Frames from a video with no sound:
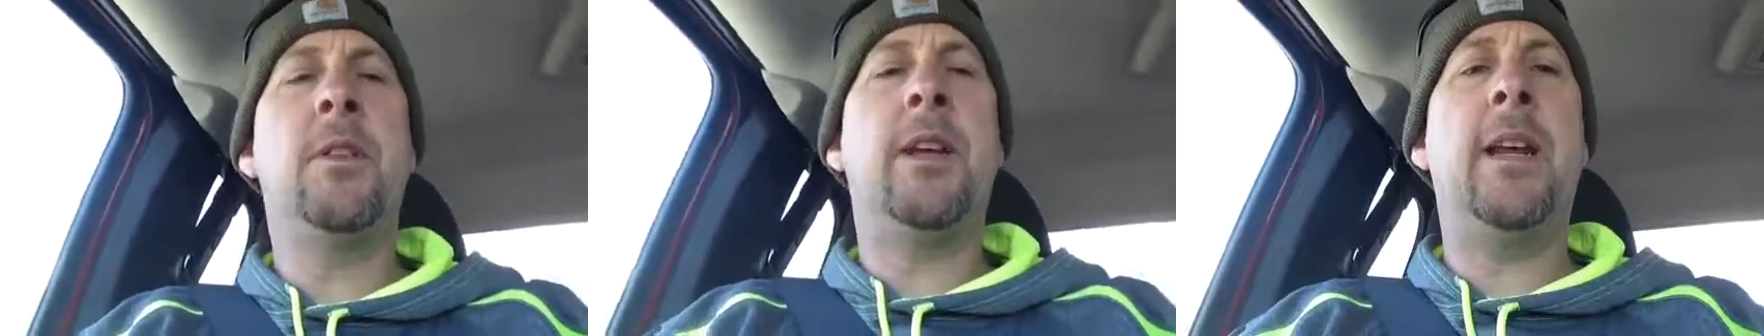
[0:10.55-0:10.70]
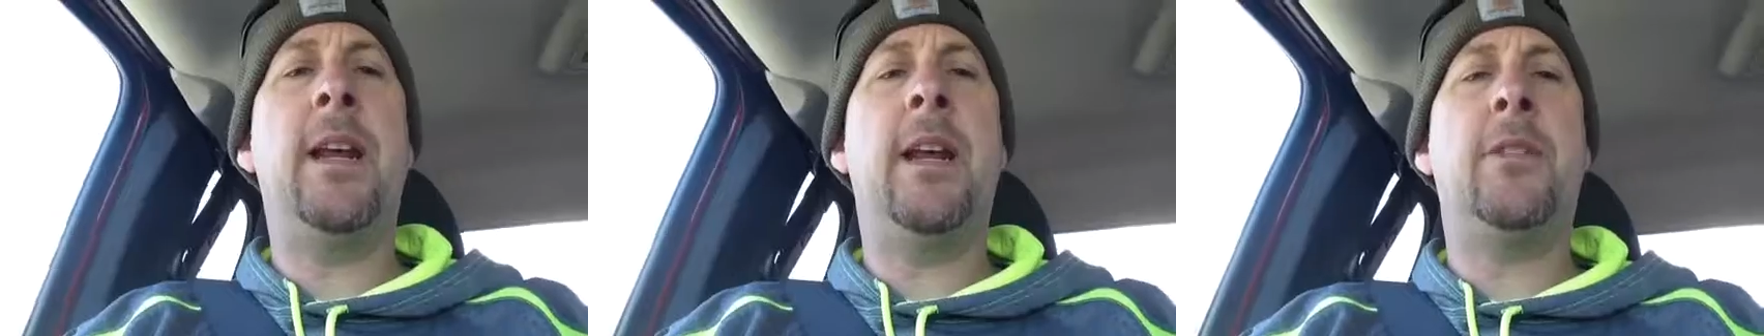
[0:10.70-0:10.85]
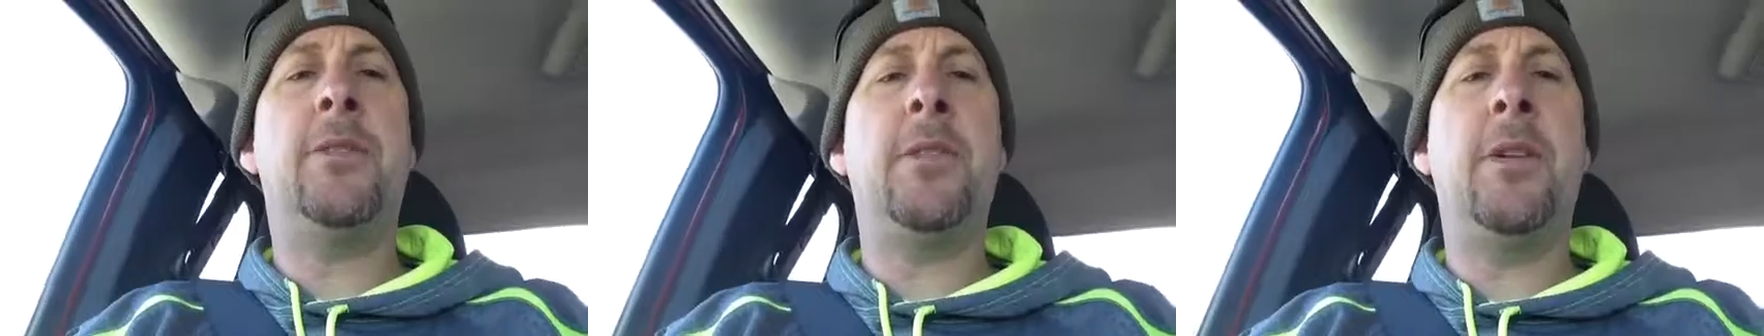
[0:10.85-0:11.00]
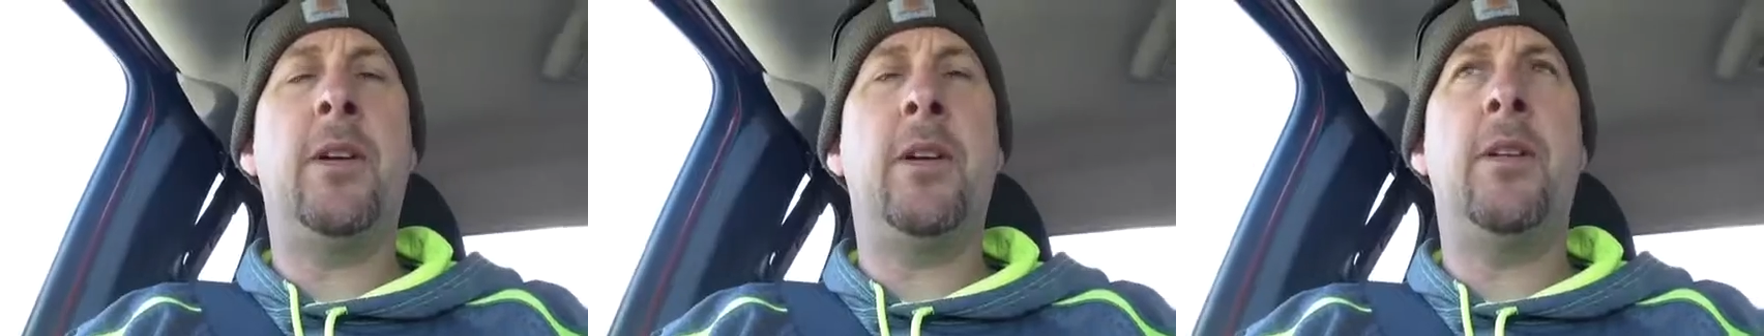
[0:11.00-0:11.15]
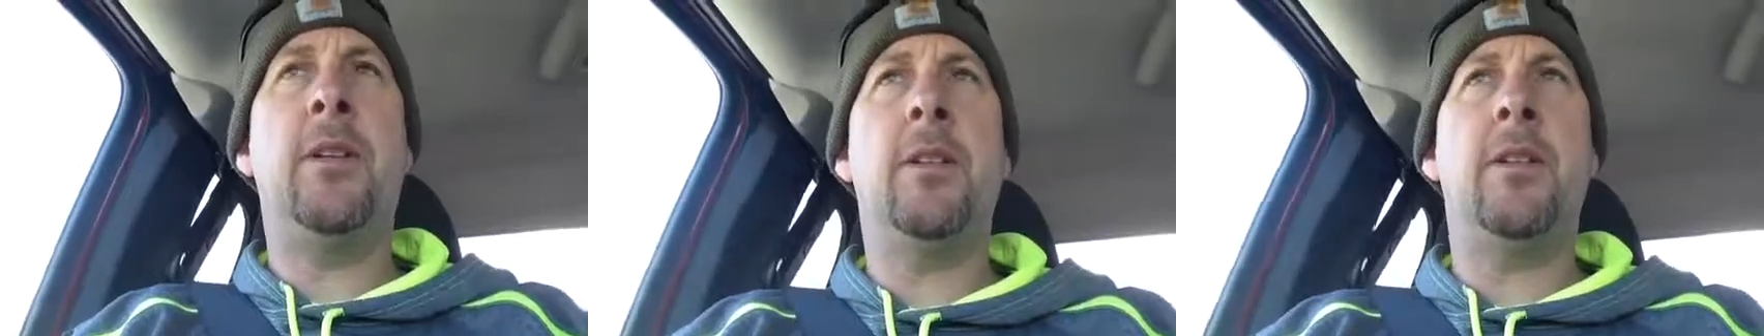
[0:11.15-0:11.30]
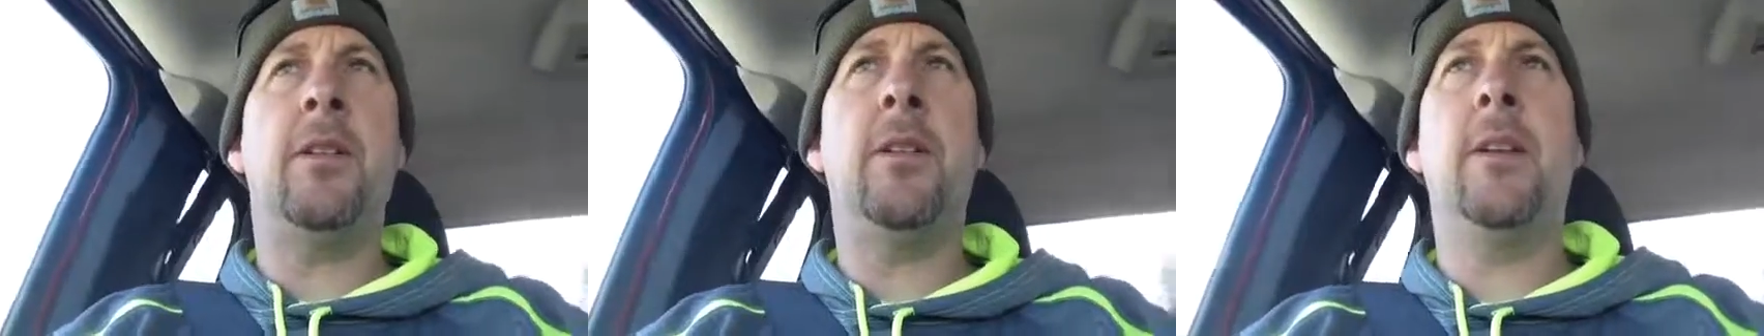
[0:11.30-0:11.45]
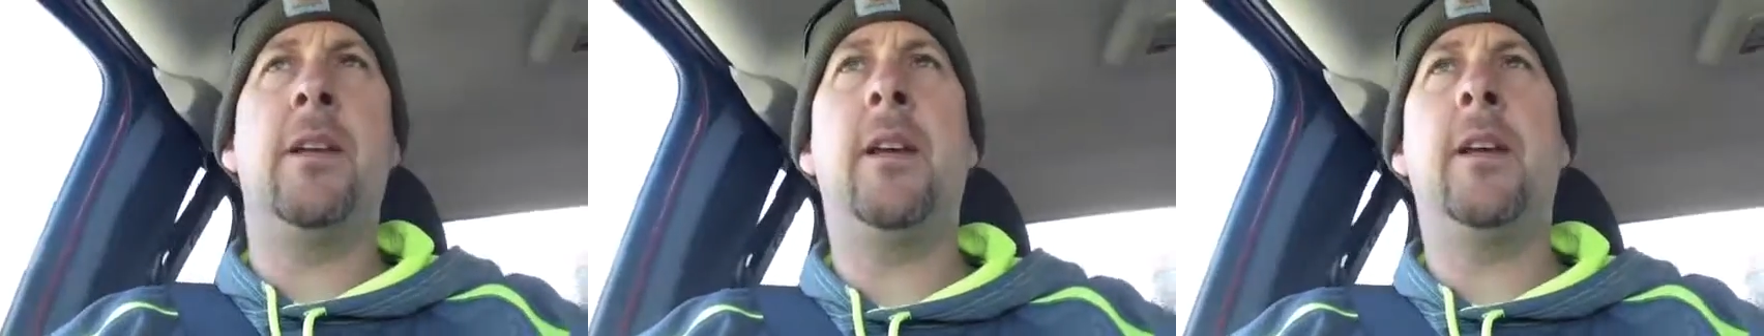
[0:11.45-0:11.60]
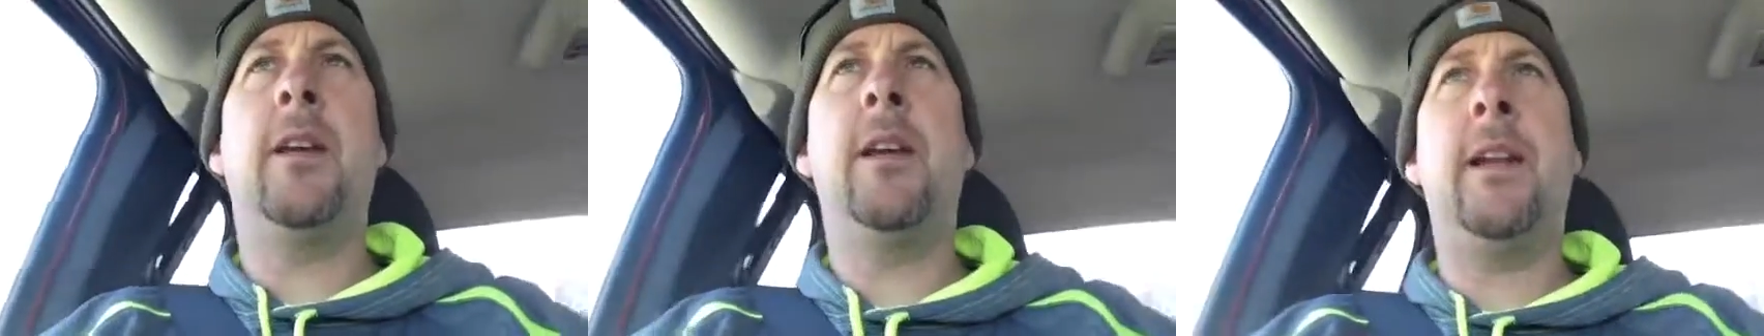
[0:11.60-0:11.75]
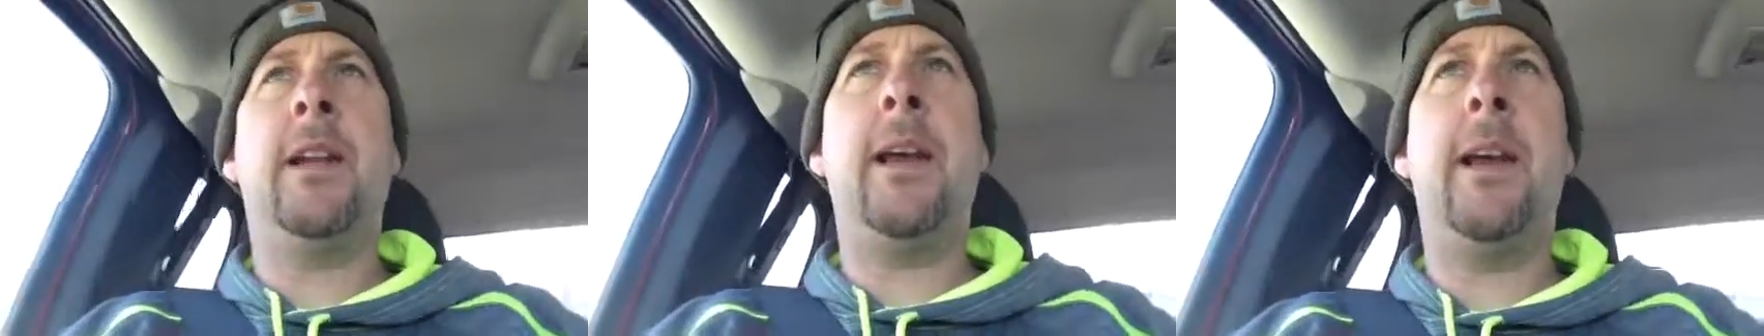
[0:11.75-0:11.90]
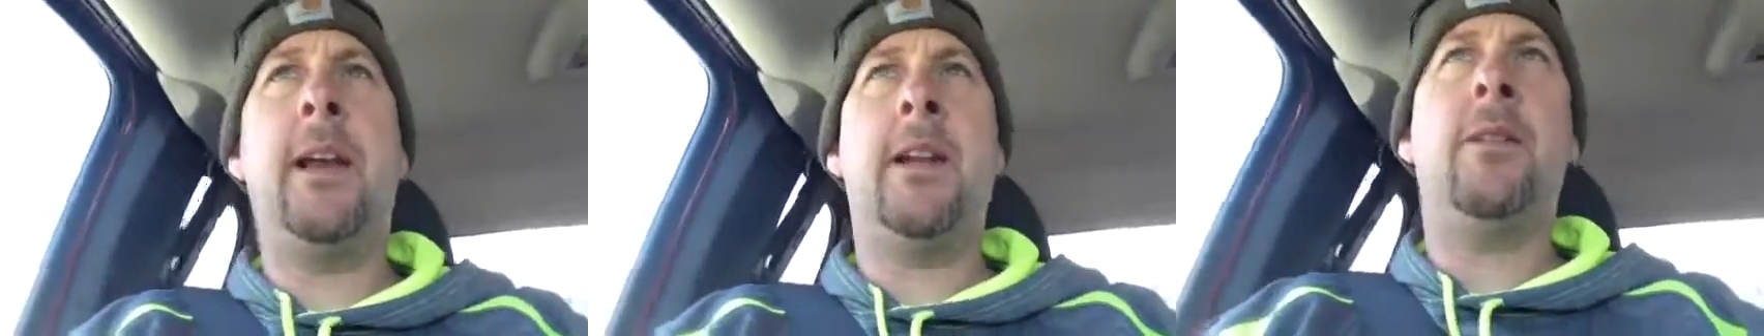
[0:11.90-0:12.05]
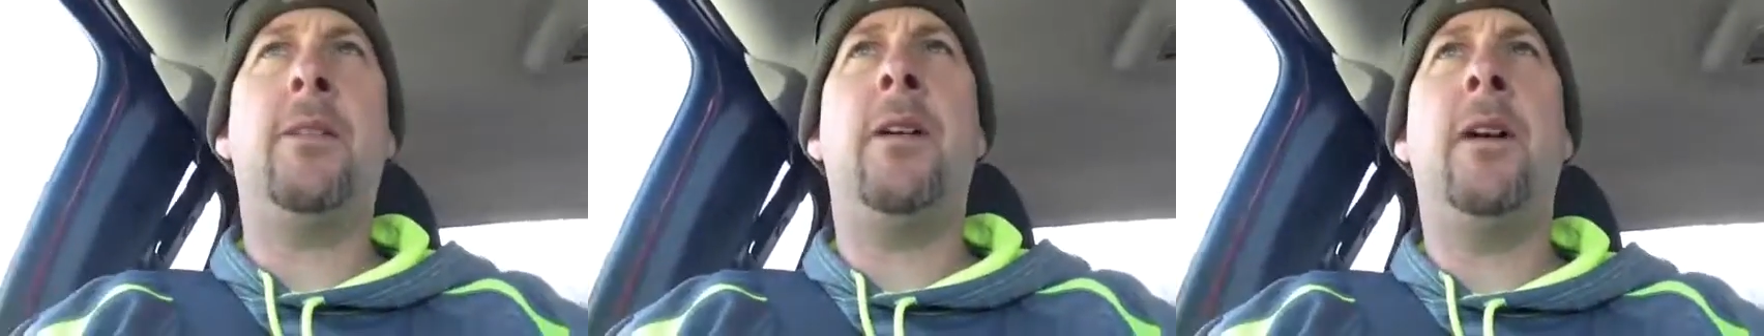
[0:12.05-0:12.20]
get out there, get at it